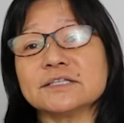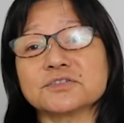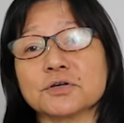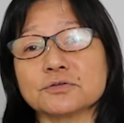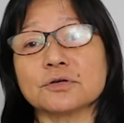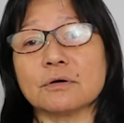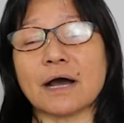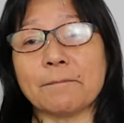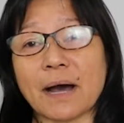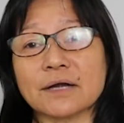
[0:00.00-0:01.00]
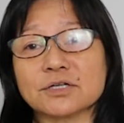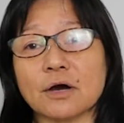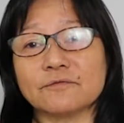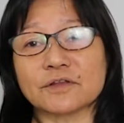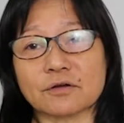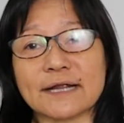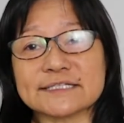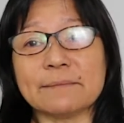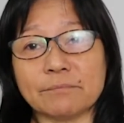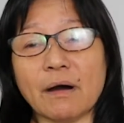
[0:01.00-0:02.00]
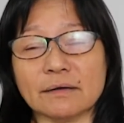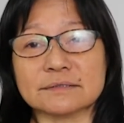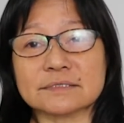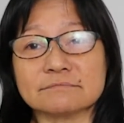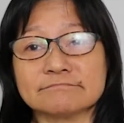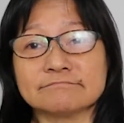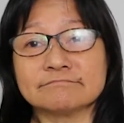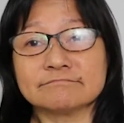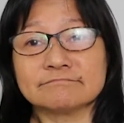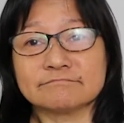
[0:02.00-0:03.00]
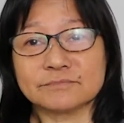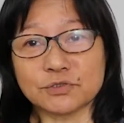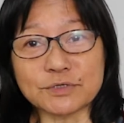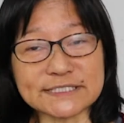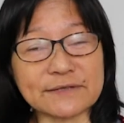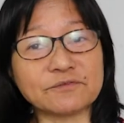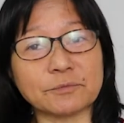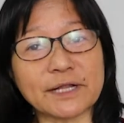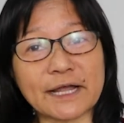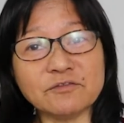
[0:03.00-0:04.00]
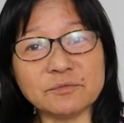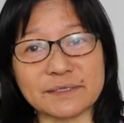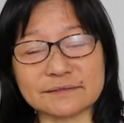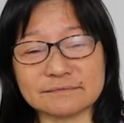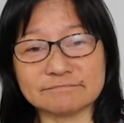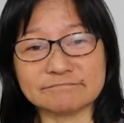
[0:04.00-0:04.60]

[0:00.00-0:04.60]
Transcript: total amount of the grants and bonds you receive from the government.